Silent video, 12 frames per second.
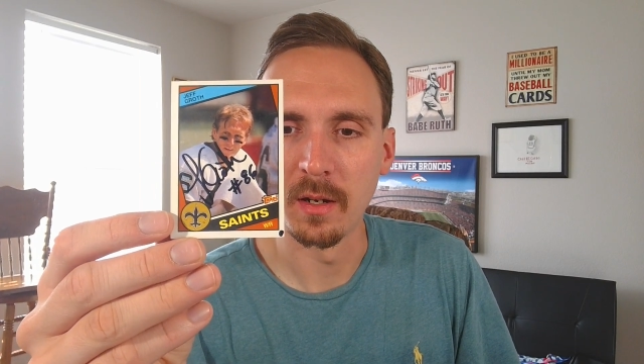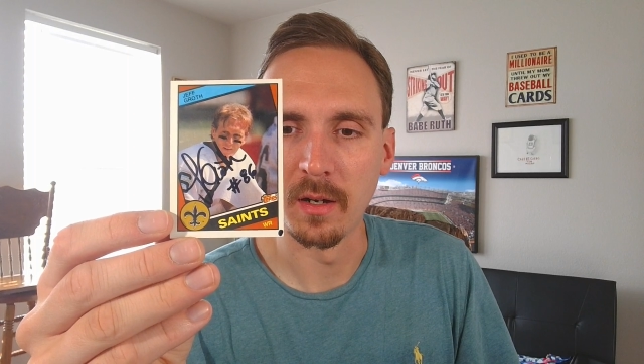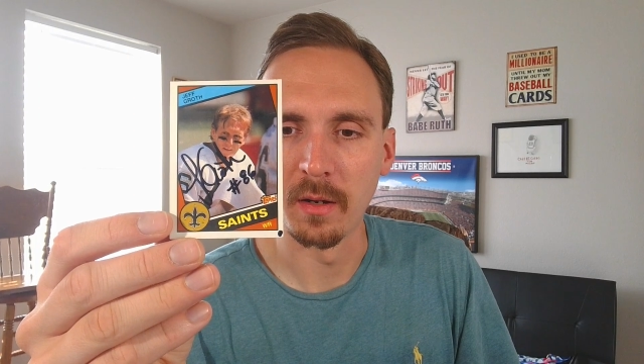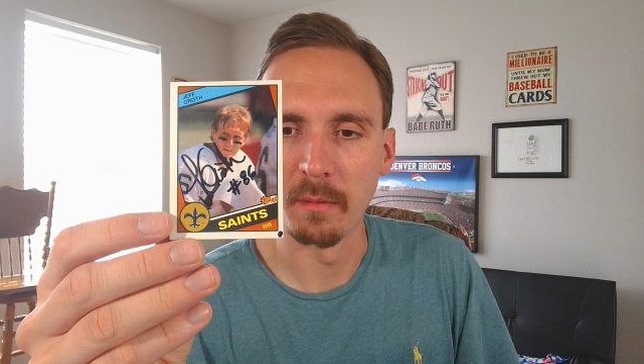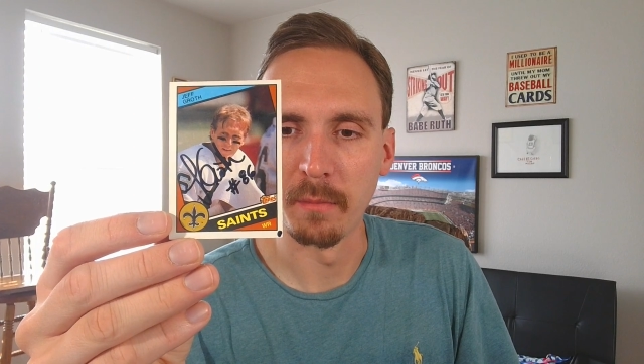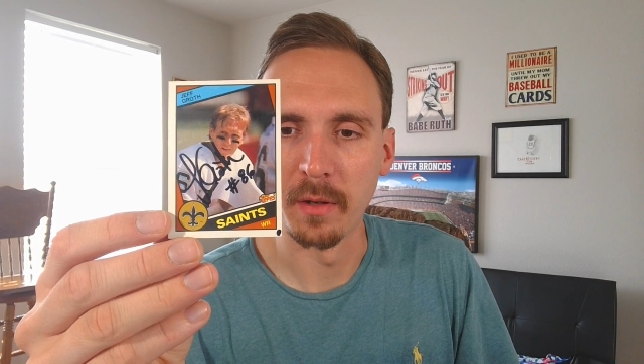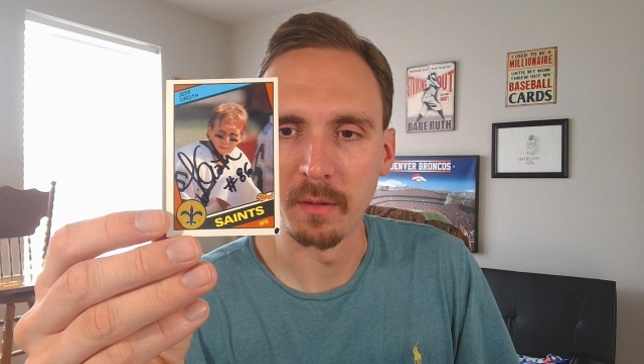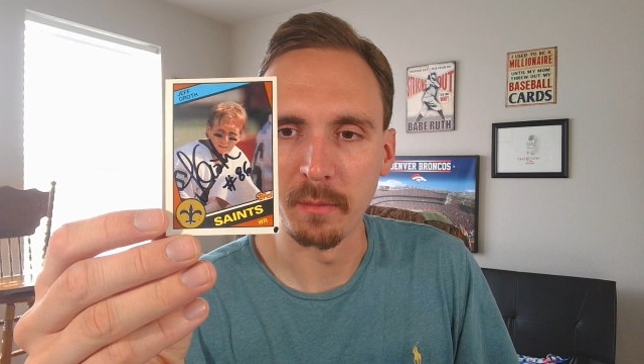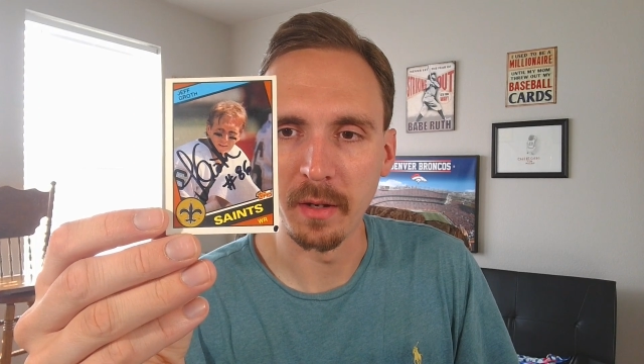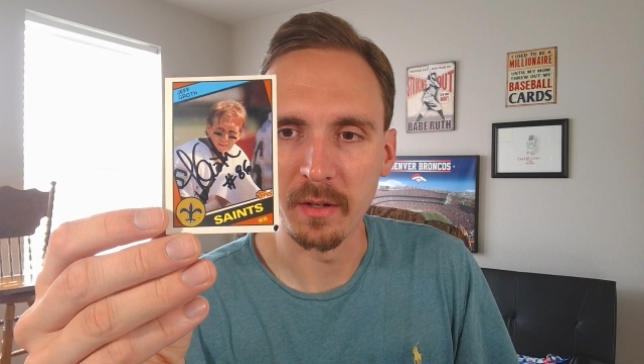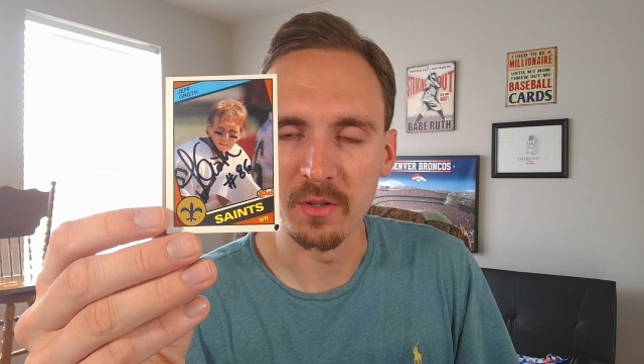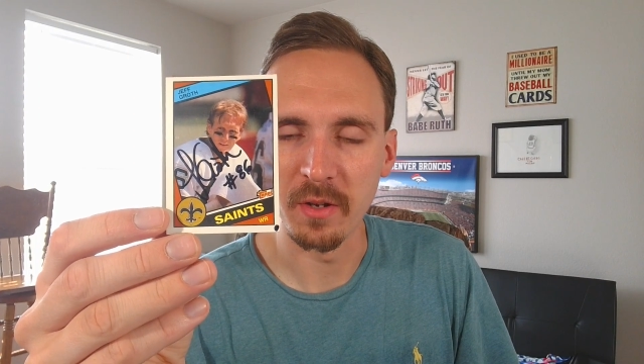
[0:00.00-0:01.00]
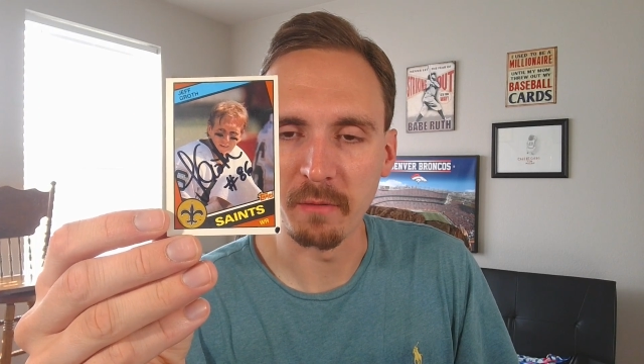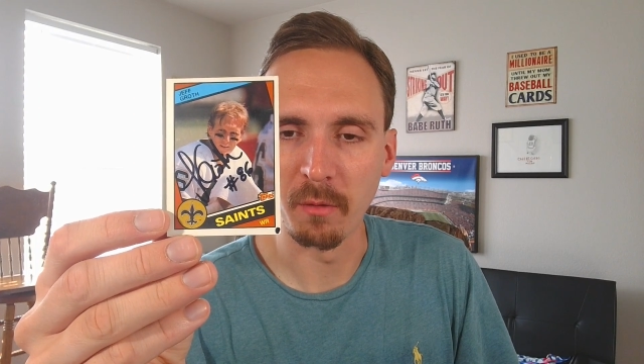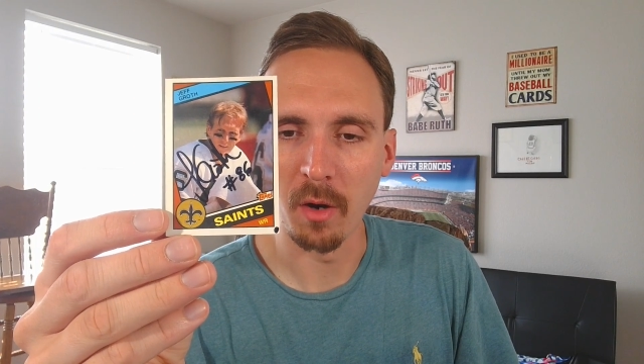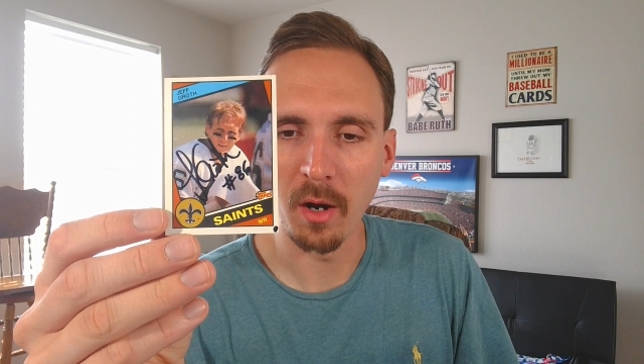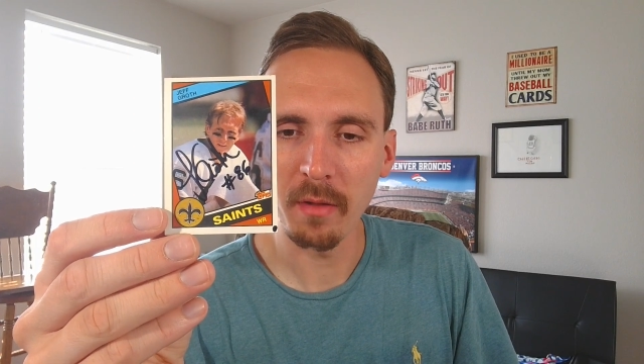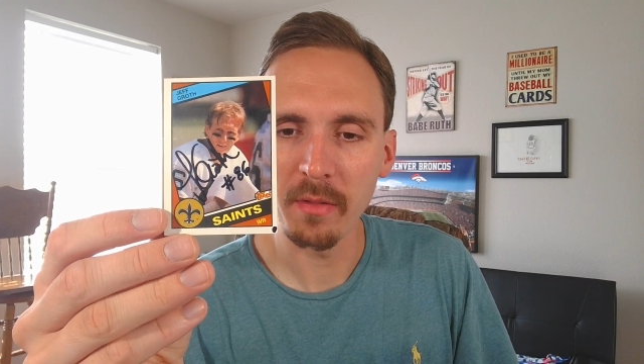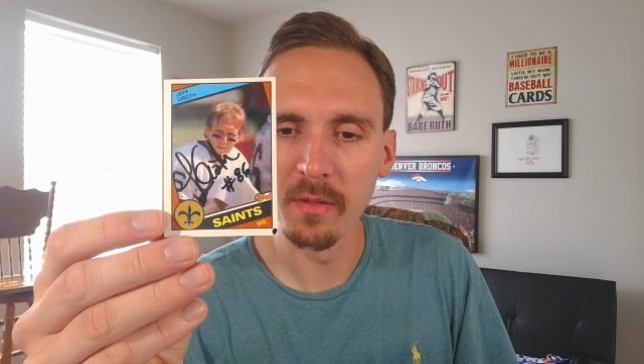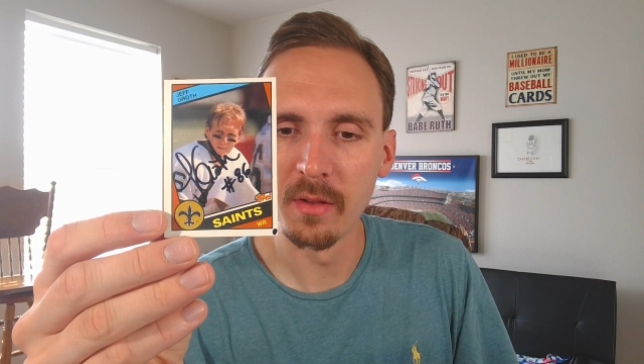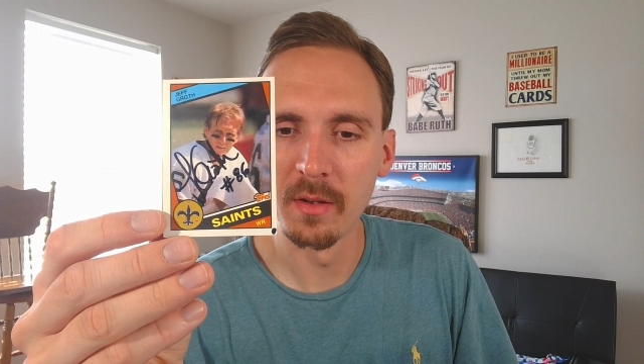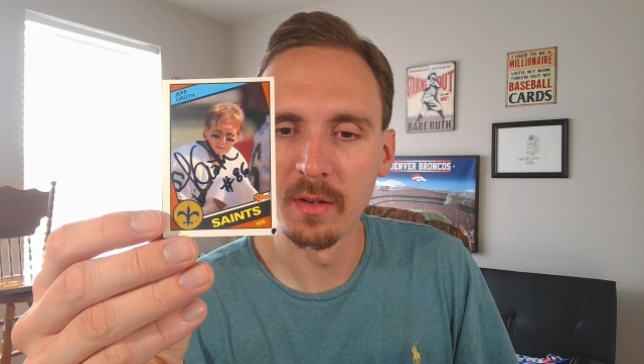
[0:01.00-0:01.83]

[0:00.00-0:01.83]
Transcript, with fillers: Um, but we got Jeff Groth.